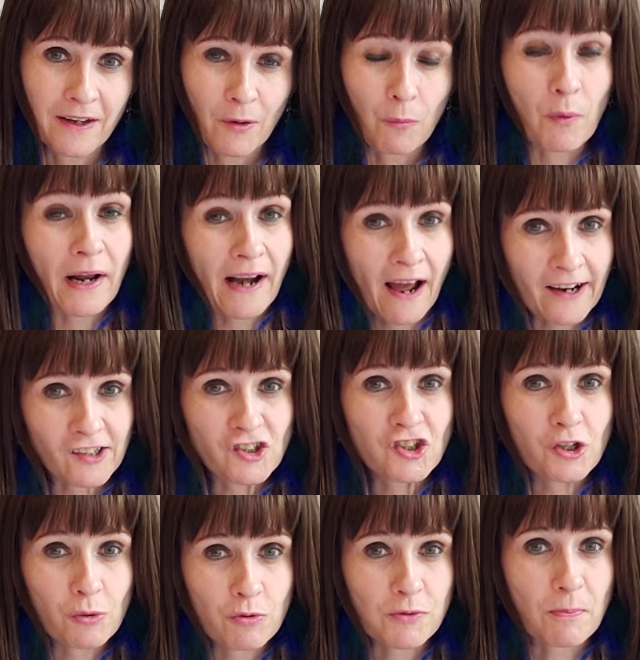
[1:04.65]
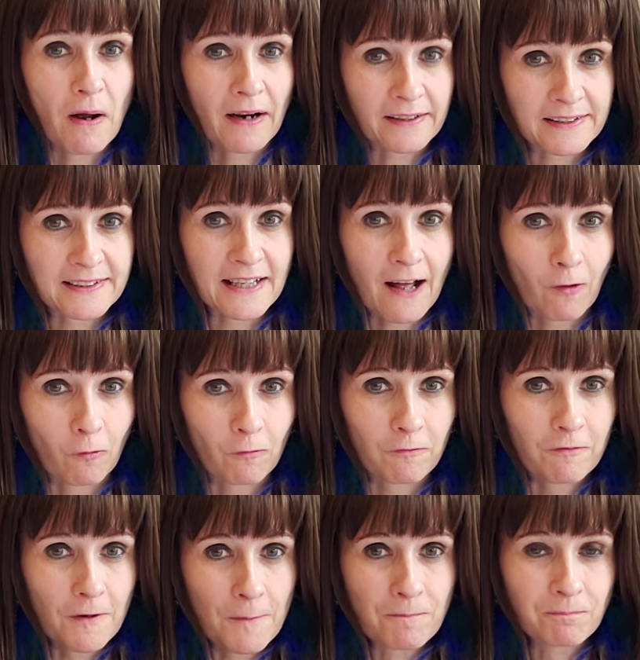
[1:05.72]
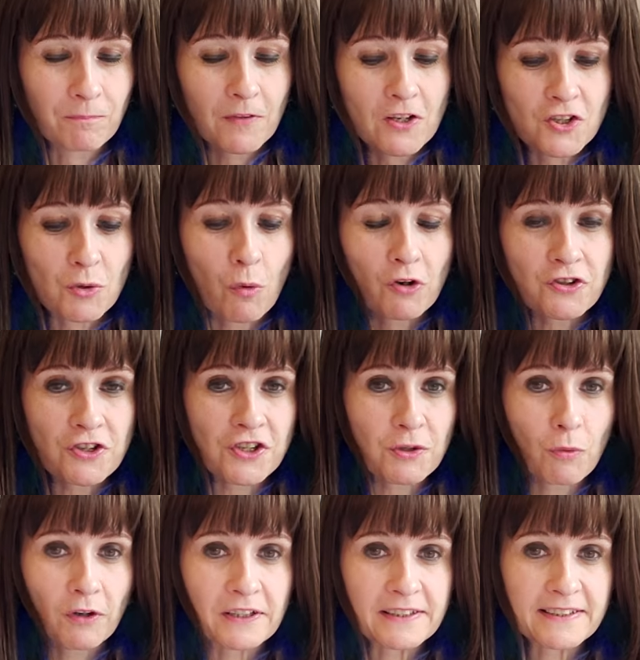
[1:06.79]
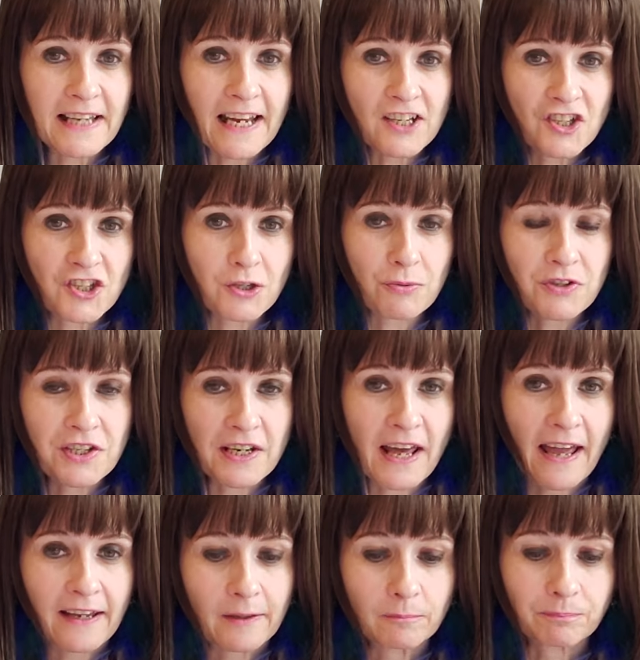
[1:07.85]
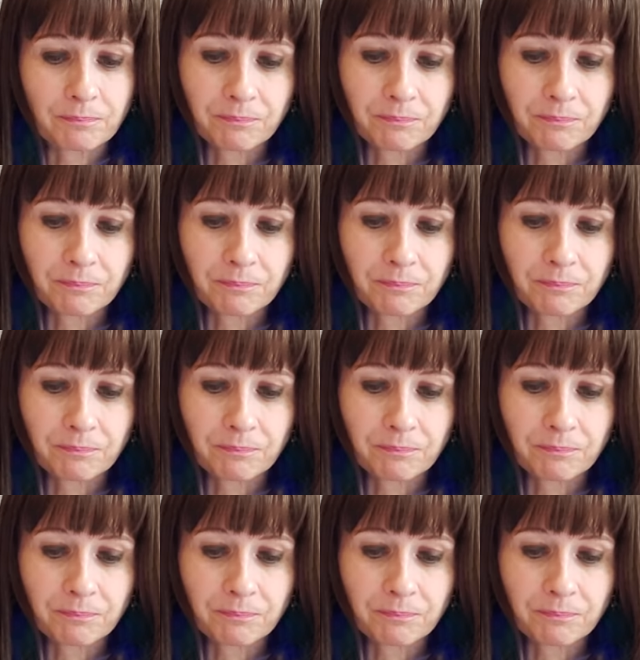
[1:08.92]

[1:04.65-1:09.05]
when I choose myself. So what does he want to say to you today?